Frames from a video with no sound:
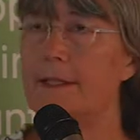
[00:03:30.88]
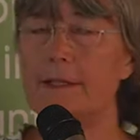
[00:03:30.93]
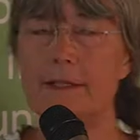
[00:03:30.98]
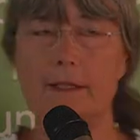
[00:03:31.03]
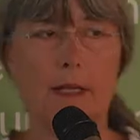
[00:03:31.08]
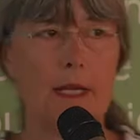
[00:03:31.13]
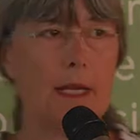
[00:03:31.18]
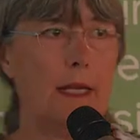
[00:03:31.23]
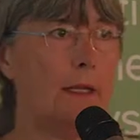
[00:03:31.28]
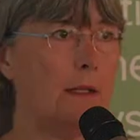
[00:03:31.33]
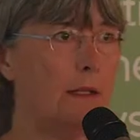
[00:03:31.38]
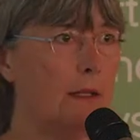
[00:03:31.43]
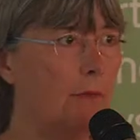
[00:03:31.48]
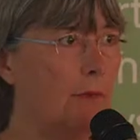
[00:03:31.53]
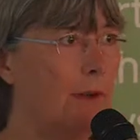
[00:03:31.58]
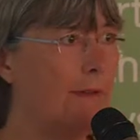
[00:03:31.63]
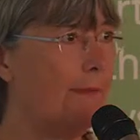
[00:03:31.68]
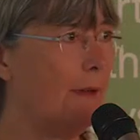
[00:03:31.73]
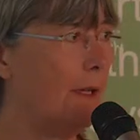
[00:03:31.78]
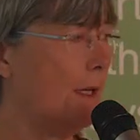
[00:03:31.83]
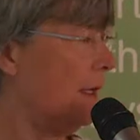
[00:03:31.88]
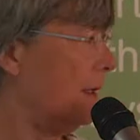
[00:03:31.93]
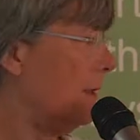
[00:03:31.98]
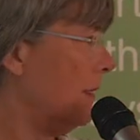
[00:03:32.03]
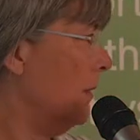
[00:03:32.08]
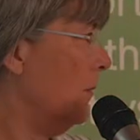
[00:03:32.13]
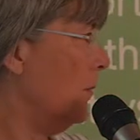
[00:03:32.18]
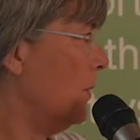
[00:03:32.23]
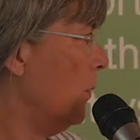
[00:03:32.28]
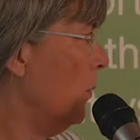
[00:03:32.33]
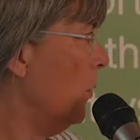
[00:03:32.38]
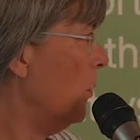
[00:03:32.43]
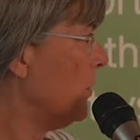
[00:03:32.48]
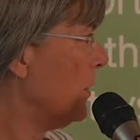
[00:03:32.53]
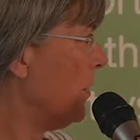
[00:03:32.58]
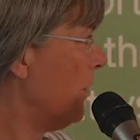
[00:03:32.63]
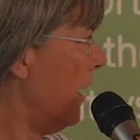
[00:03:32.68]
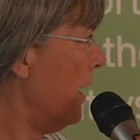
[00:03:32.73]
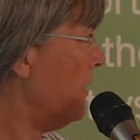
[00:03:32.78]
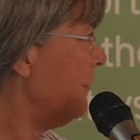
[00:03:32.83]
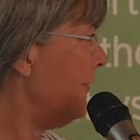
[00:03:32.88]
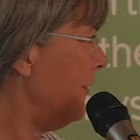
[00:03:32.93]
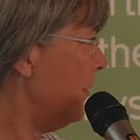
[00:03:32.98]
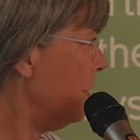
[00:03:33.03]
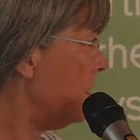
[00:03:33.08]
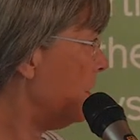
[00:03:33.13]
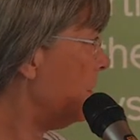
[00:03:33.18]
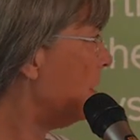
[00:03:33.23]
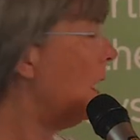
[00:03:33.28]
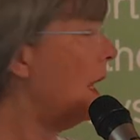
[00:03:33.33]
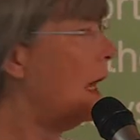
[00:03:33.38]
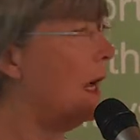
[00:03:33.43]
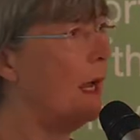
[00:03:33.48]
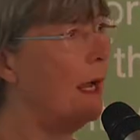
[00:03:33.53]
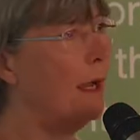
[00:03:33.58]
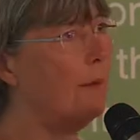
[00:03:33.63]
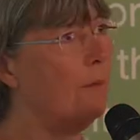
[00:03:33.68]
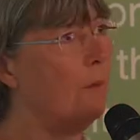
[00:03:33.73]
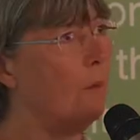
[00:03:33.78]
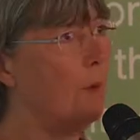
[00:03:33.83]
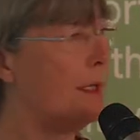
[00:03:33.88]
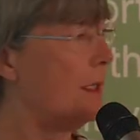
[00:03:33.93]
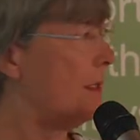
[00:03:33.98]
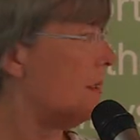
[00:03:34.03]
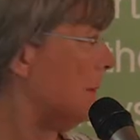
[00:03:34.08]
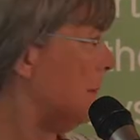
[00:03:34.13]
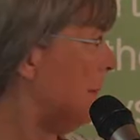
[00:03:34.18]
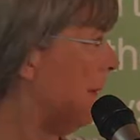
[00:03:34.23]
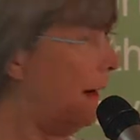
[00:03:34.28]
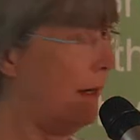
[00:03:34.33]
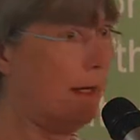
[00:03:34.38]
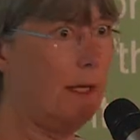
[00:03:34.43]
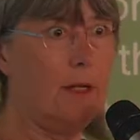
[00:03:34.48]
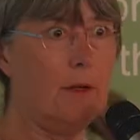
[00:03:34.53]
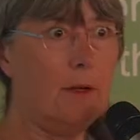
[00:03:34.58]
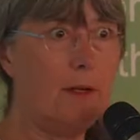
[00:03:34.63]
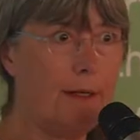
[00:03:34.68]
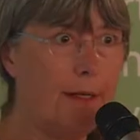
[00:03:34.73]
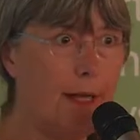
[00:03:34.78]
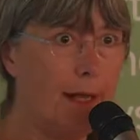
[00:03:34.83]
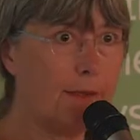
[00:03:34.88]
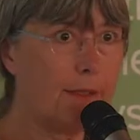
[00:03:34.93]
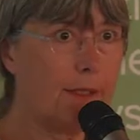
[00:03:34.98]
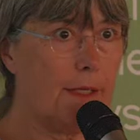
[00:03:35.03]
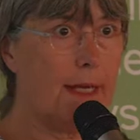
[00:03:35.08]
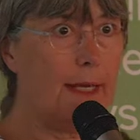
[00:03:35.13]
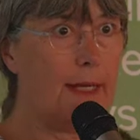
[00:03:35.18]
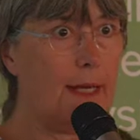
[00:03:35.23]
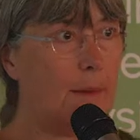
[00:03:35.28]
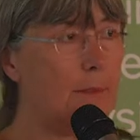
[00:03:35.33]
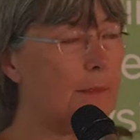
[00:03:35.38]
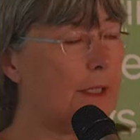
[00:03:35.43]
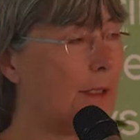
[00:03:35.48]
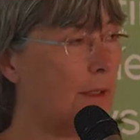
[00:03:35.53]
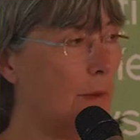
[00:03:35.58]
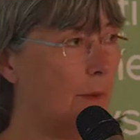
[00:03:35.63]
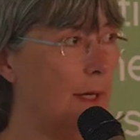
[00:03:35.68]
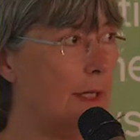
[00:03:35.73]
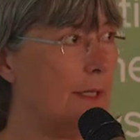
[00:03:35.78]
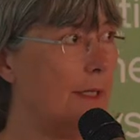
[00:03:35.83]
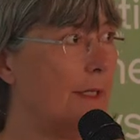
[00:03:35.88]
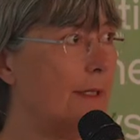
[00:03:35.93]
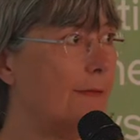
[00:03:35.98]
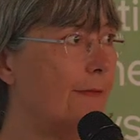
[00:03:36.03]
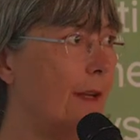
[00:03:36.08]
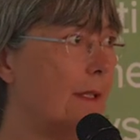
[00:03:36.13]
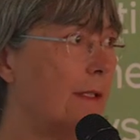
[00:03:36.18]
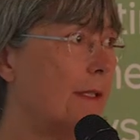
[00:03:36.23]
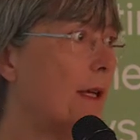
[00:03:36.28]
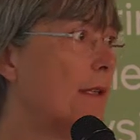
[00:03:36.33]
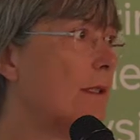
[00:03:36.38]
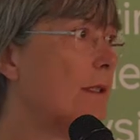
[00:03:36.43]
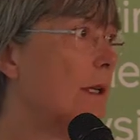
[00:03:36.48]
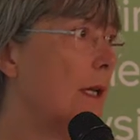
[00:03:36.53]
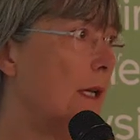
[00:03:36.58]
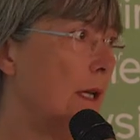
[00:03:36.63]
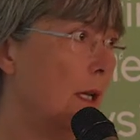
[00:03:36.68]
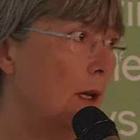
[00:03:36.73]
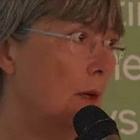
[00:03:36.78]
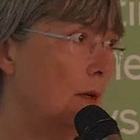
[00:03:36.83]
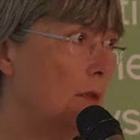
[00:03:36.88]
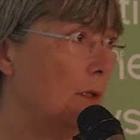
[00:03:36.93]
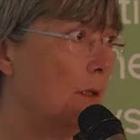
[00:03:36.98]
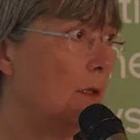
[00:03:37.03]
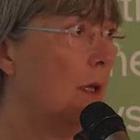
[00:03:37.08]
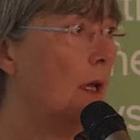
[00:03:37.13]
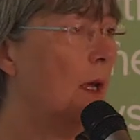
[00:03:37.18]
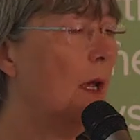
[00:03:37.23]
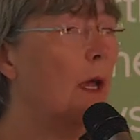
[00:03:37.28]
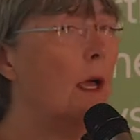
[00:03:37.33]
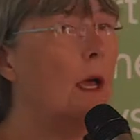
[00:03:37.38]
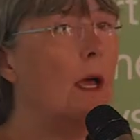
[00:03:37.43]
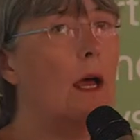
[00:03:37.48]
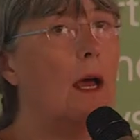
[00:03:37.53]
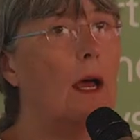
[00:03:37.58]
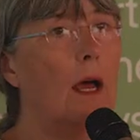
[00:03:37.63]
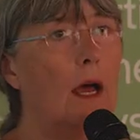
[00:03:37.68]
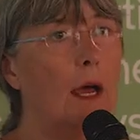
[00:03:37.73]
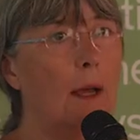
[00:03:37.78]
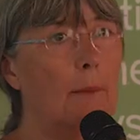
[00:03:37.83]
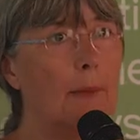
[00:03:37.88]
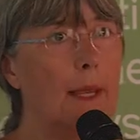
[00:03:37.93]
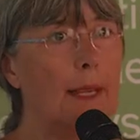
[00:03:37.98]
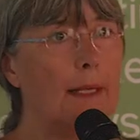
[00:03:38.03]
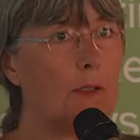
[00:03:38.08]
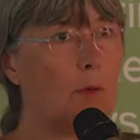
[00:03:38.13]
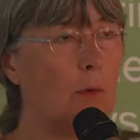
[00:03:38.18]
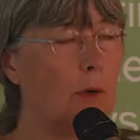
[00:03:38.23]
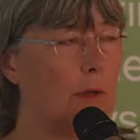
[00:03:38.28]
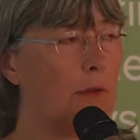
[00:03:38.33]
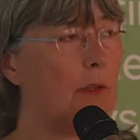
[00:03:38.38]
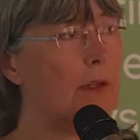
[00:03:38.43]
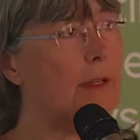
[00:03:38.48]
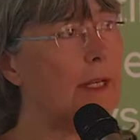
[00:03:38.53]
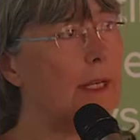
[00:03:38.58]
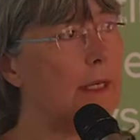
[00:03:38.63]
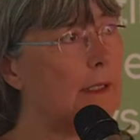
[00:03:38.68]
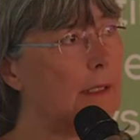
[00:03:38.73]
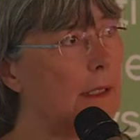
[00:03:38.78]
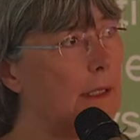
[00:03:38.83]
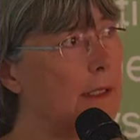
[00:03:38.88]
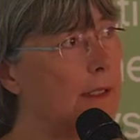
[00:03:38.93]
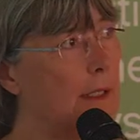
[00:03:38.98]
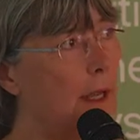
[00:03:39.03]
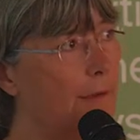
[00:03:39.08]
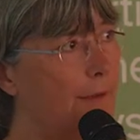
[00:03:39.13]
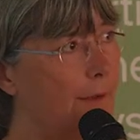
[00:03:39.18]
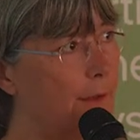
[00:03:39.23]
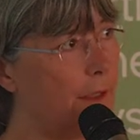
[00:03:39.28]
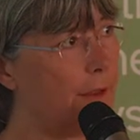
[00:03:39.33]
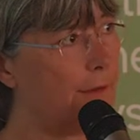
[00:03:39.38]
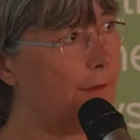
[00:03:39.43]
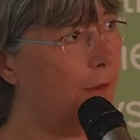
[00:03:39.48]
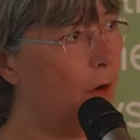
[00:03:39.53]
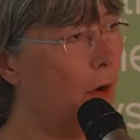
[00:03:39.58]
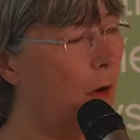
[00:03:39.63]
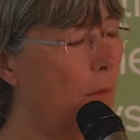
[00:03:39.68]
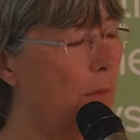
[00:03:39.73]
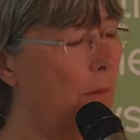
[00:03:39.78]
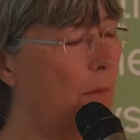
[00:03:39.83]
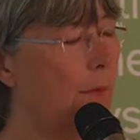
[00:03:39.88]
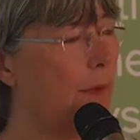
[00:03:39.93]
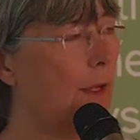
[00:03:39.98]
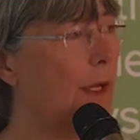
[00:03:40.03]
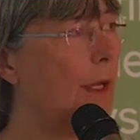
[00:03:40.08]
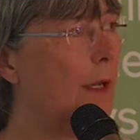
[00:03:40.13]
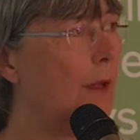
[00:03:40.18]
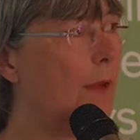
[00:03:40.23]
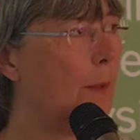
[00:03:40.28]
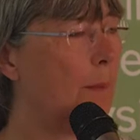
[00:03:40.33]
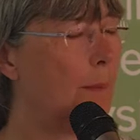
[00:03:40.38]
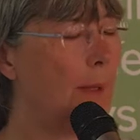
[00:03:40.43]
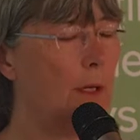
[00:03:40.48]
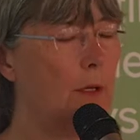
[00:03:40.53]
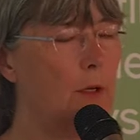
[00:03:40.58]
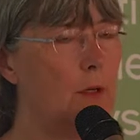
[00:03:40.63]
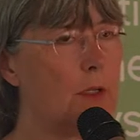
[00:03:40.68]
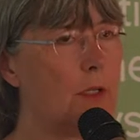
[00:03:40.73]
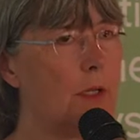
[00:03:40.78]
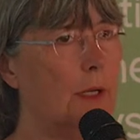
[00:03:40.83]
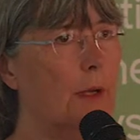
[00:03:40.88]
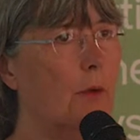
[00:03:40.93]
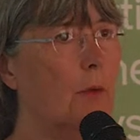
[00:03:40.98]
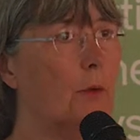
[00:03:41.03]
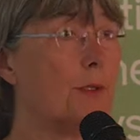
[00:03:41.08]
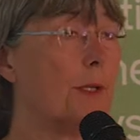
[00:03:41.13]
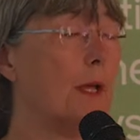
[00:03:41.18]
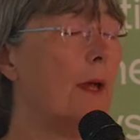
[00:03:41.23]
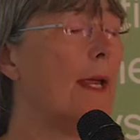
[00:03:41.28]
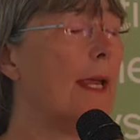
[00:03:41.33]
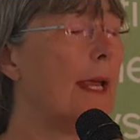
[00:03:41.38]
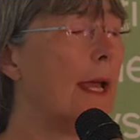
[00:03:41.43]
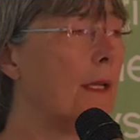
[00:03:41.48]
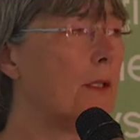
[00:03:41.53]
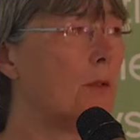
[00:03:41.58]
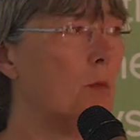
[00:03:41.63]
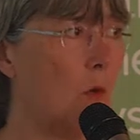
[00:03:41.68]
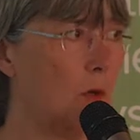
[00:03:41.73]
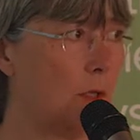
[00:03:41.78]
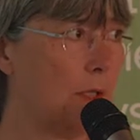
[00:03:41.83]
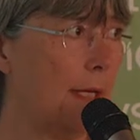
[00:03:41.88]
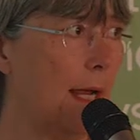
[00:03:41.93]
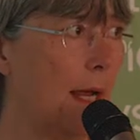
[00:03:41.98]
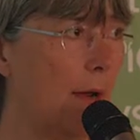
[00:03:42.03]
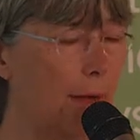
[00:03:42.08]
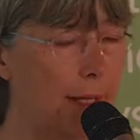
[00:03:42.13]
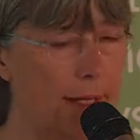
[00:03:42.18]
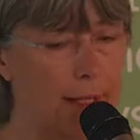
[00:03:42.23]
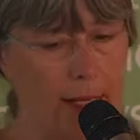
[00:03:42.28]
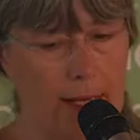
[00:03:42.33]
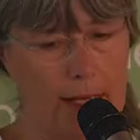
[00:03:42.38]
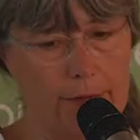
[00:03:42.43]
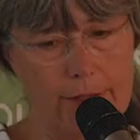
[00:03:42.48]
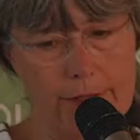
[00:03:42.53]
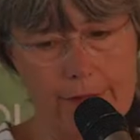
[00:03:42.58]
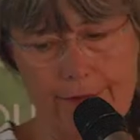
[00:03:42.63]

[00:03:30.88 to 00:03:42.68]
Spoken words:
is the river, the water crowfoot, which apparently you can now see in Leominster, which is fantastic news. It's one of the things that suffers from the pollution. Also, it gets washed out in the heavy